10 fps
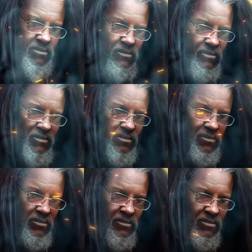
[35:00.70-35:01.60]
let me
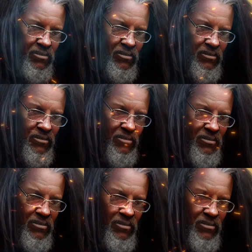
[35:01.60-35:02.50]
say this to you,
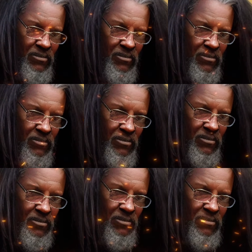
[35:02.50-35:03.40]
Johnny.
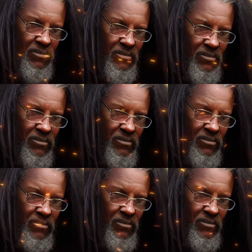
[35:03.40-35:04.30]
Anything worth
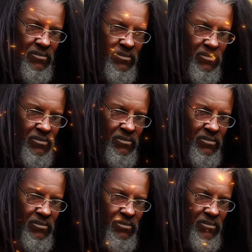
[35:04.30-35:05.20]
working for is
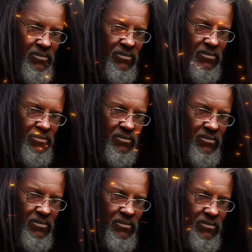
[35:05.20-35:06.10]
worth having.
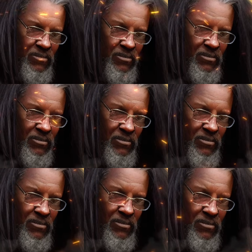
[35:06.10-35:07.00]
All right.
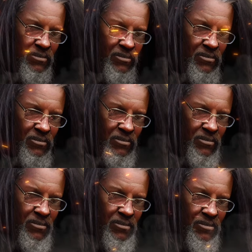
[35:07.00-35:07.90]
Oh So
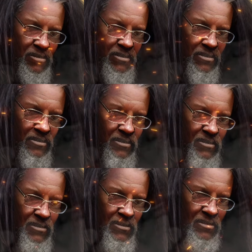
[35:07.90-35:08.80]
yeah, you work
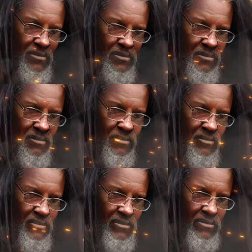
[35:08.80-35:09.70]
your whole
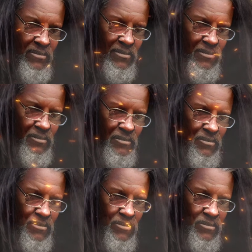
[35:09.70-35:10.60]
life, like man. a You roaring
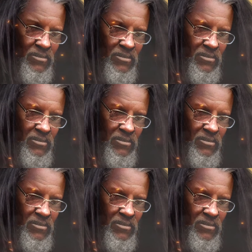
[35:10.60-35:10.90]
you you